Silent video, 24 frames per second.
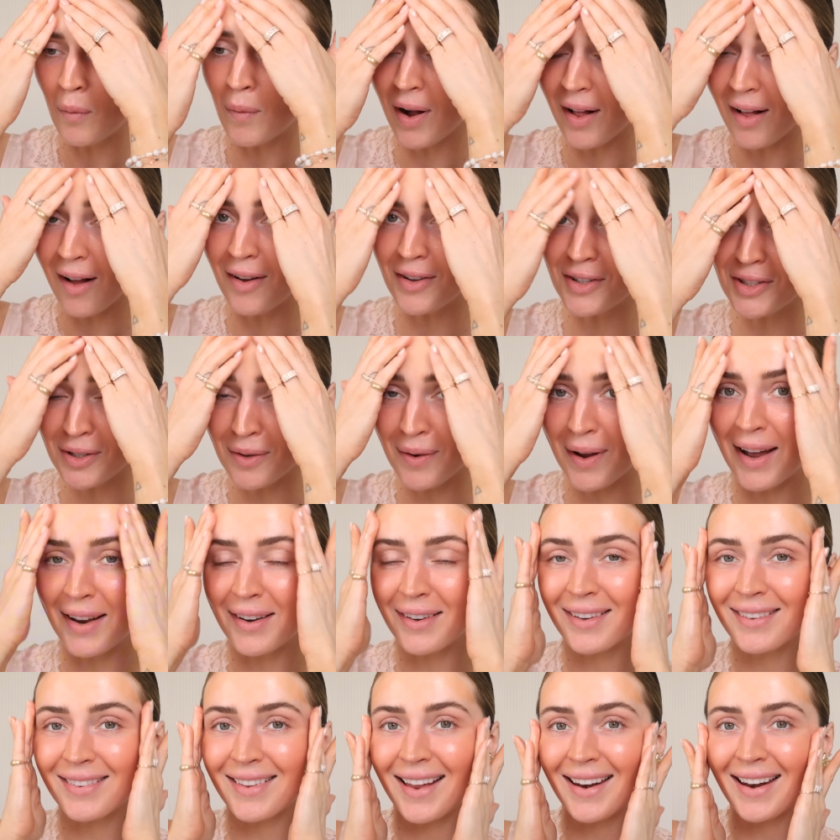while also
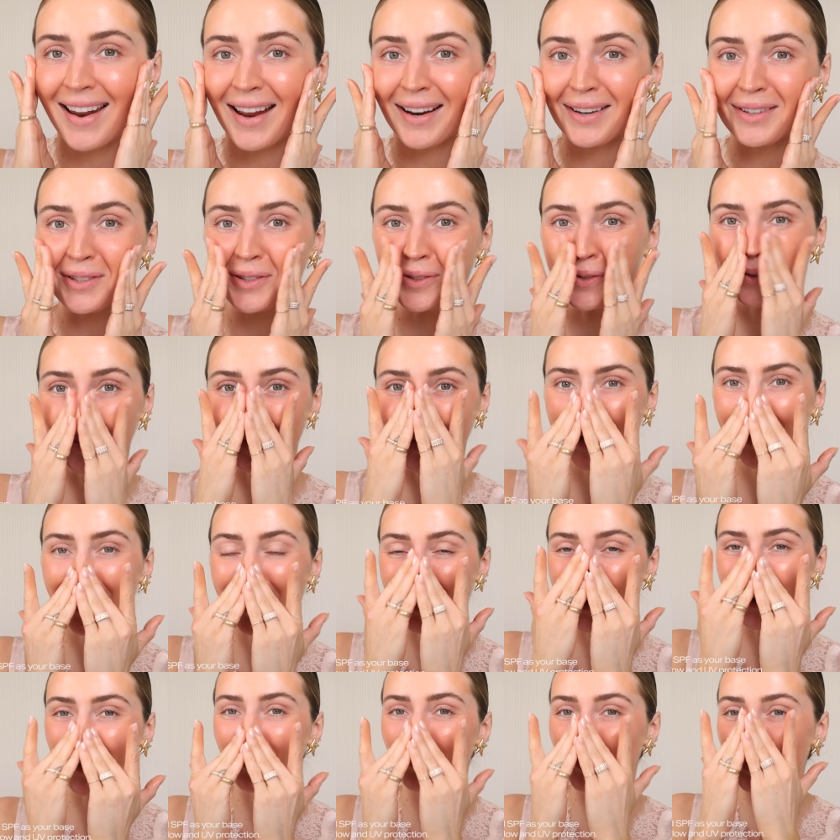adding that extra
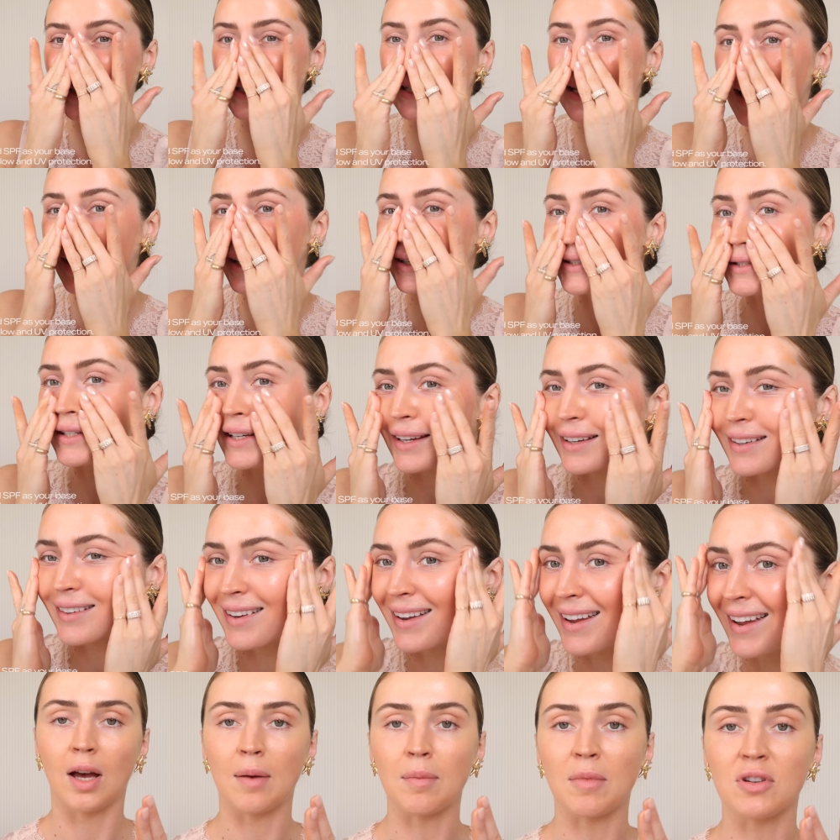layer of
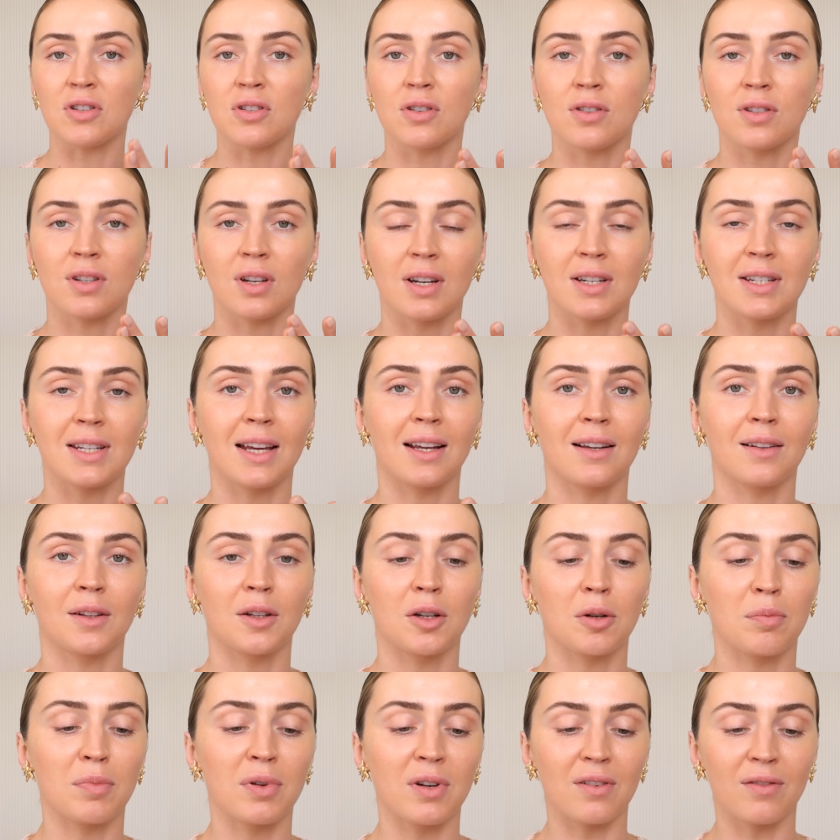protection. I'm also just going to take a
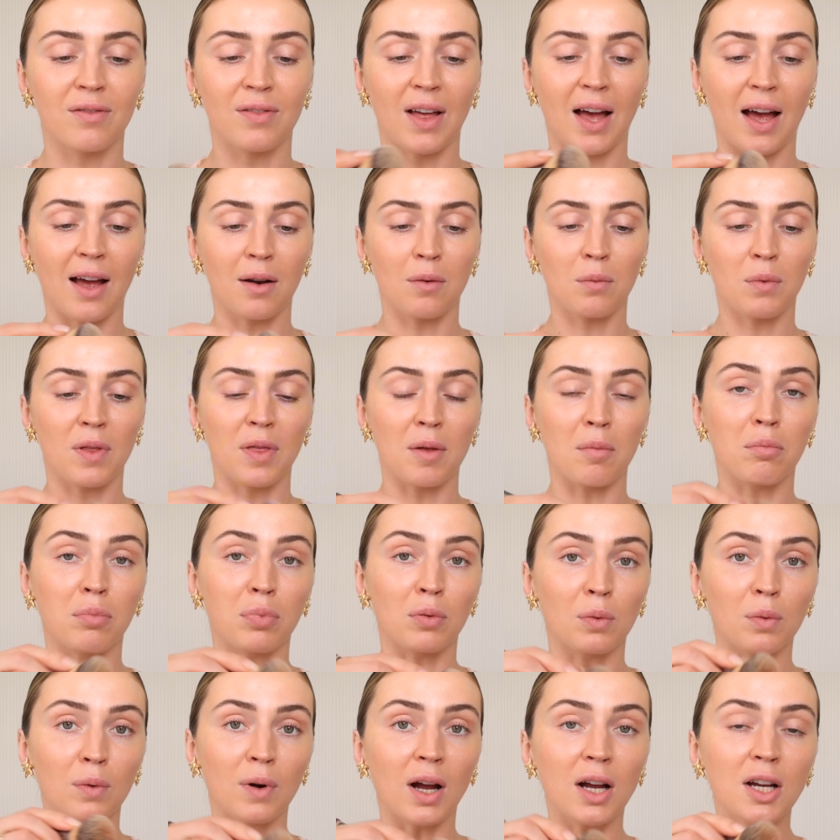little bit of that with a
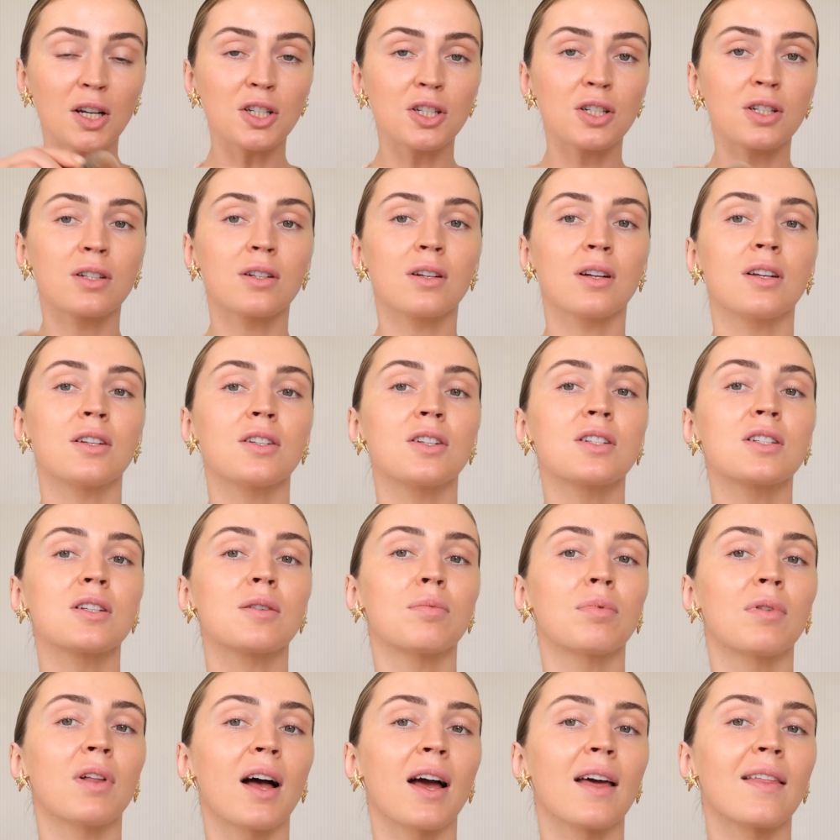brush and just
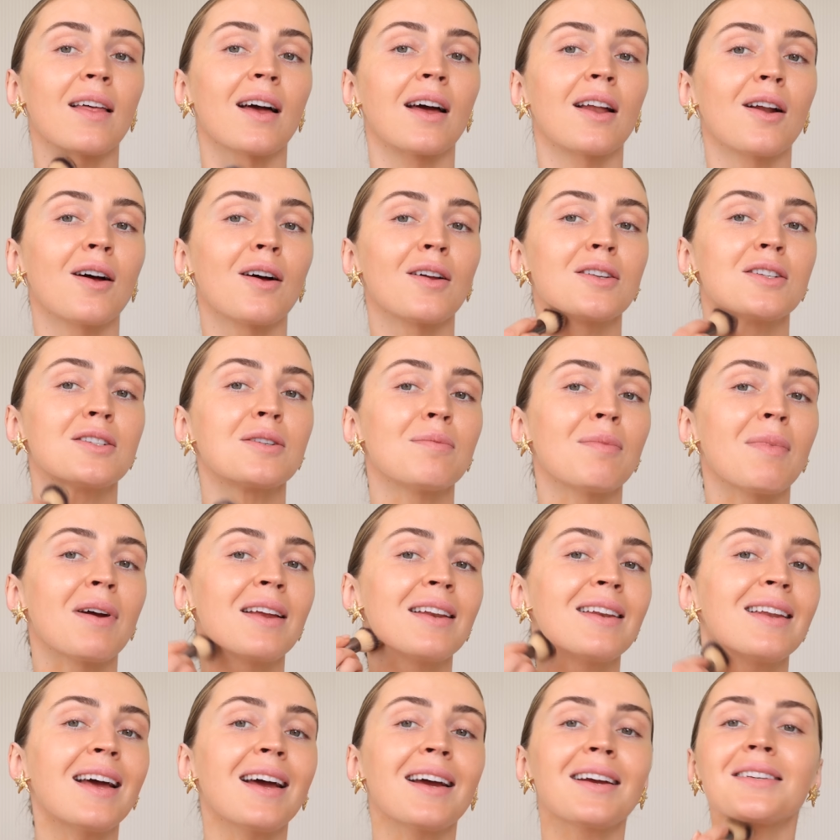apply that onto my
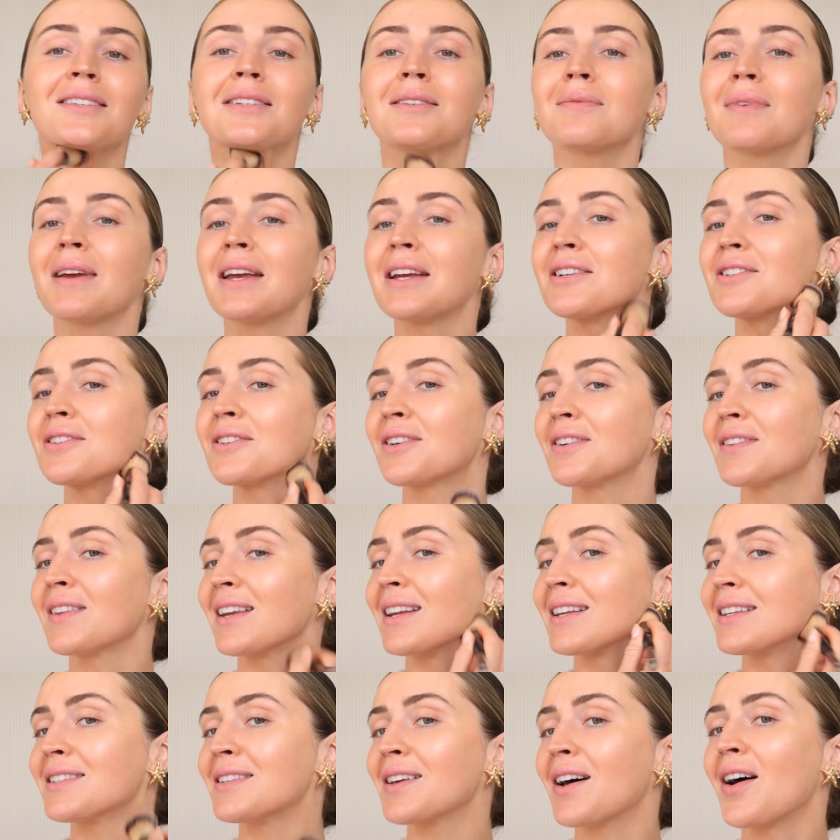neck to make sure that
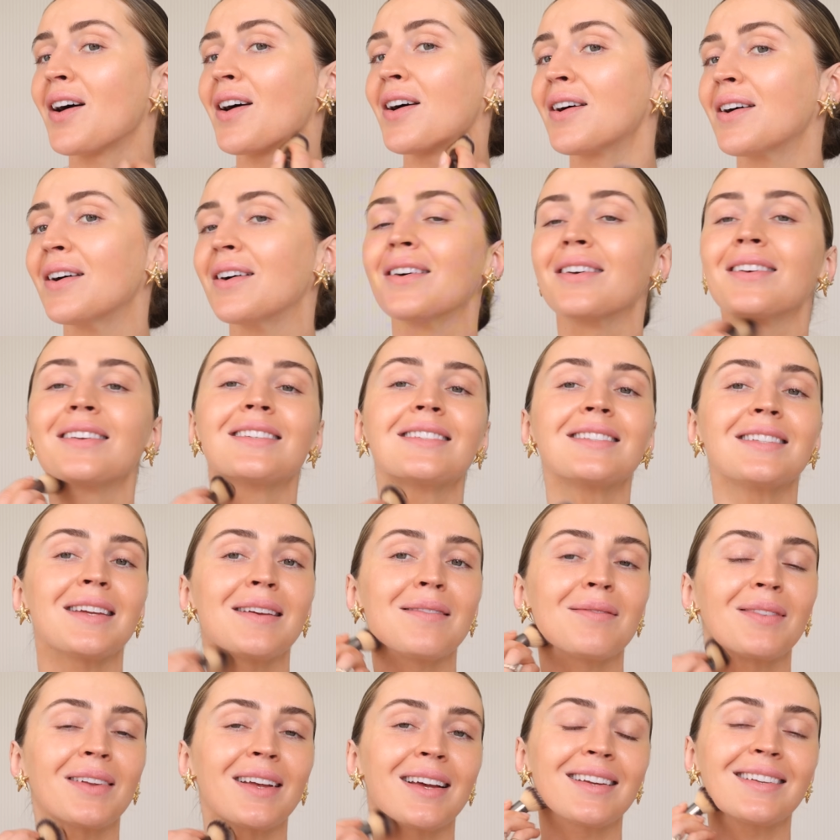it's all
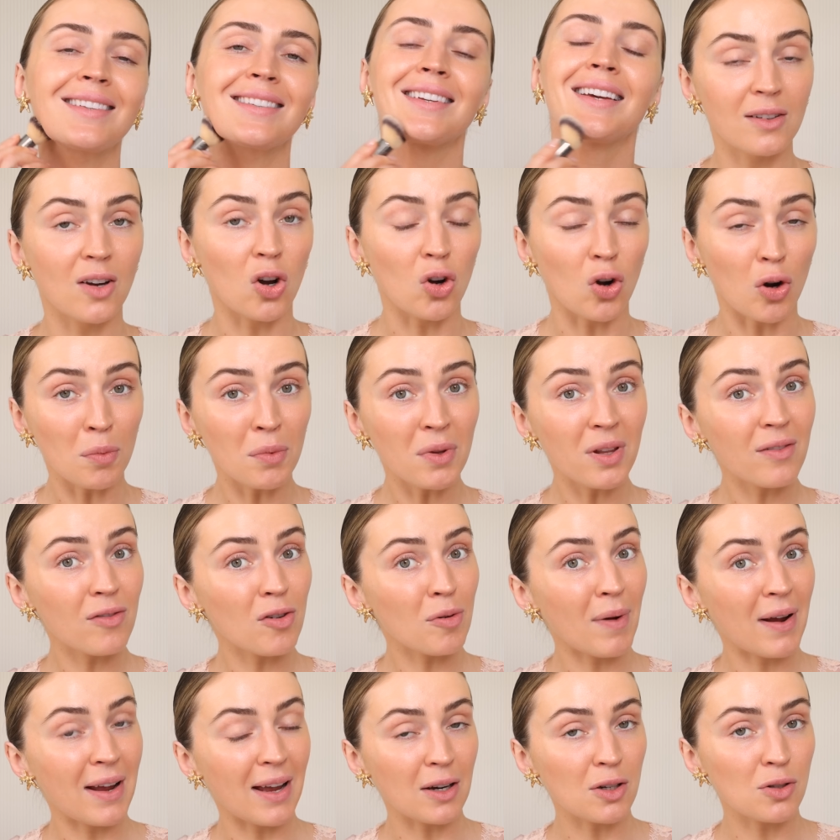seamless. Now, normally for
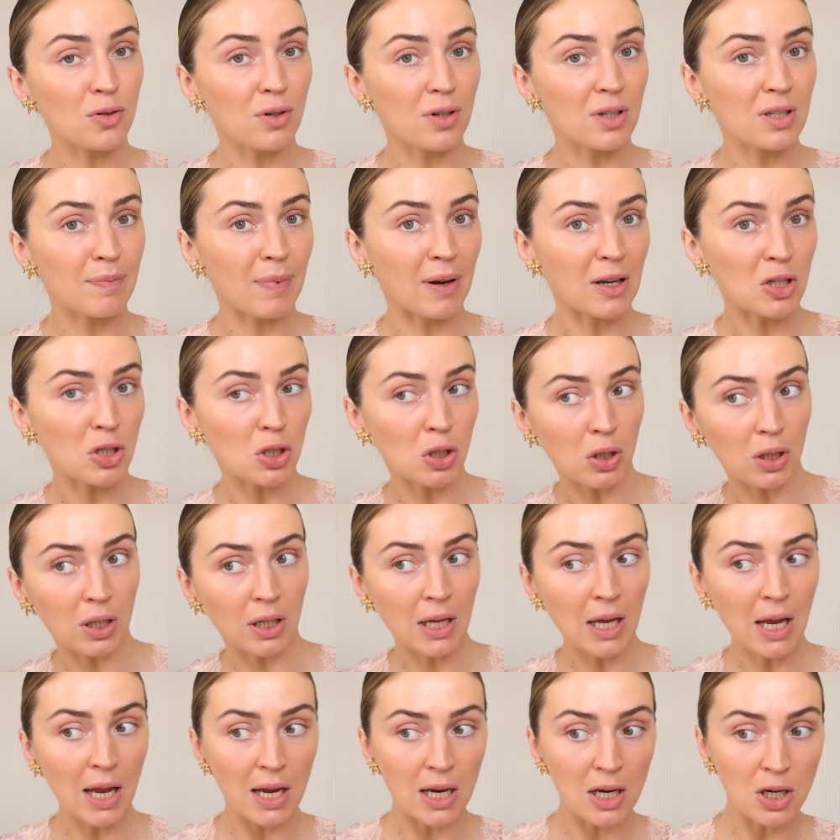my extra special
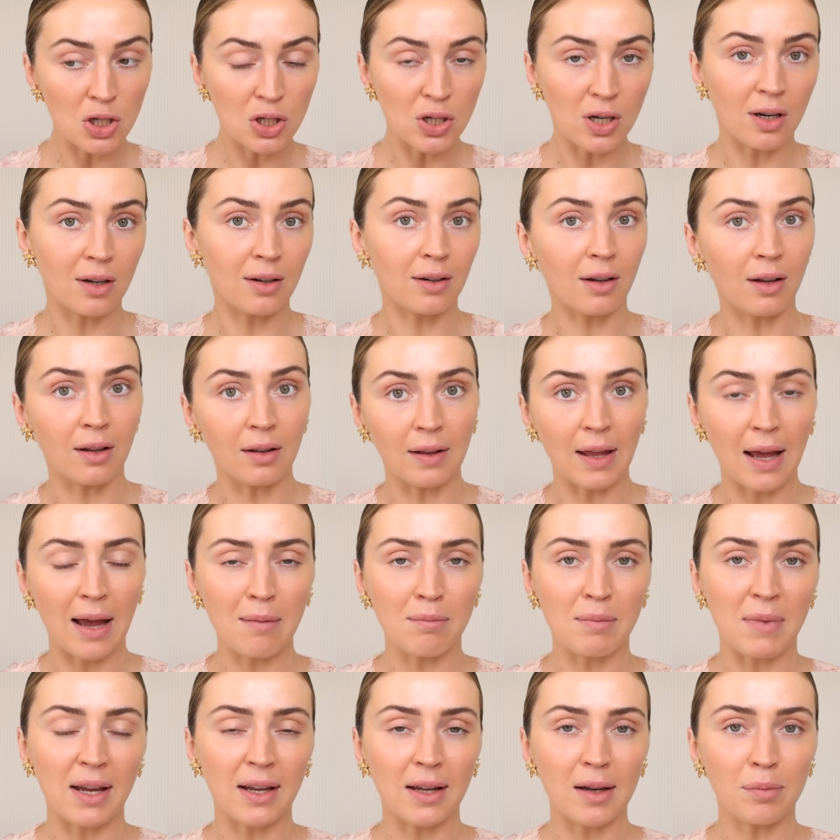occasion
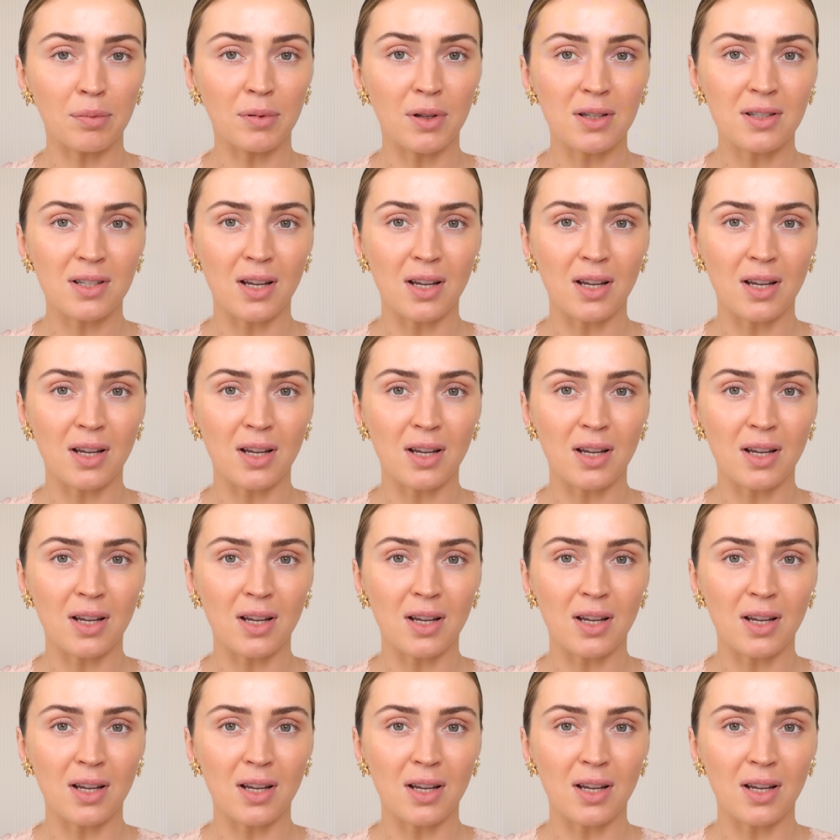glam makeup looks,